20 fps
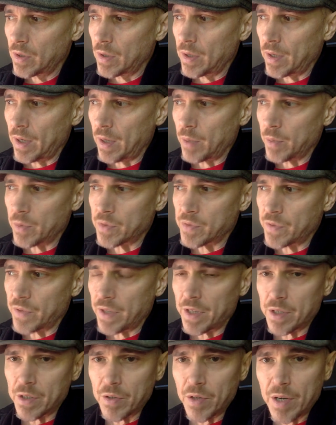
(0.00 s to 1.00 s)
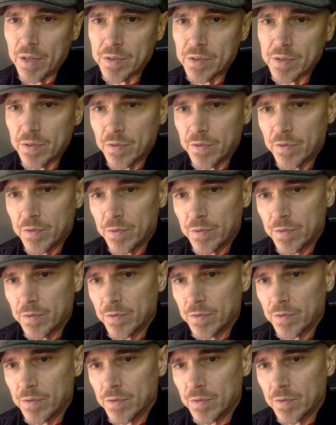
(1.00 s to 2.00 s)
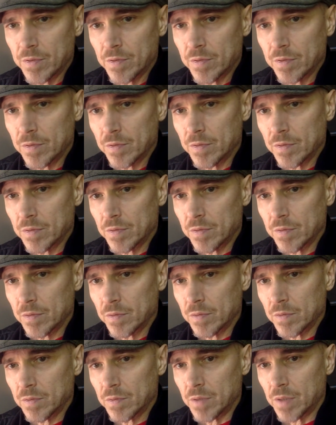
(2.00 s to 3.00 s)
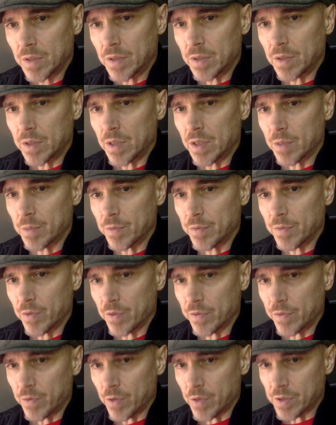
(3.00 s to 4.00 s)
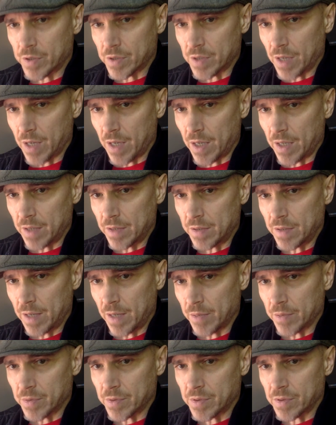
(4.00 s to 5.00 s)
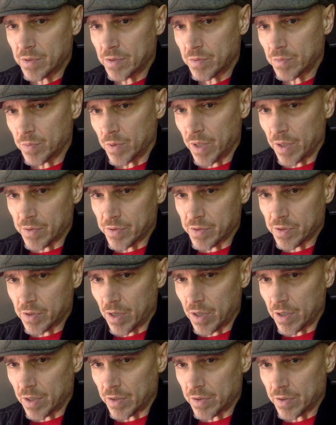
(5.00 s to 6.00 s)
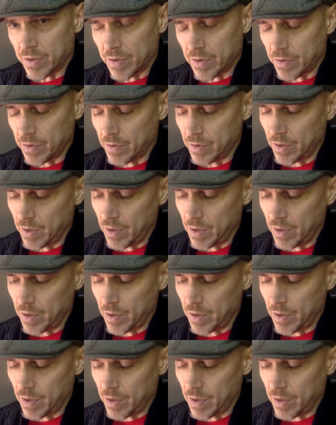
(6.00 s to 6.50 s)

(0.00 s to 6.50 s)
I was very aggressive in the year before Forrest died. That was when I was starting to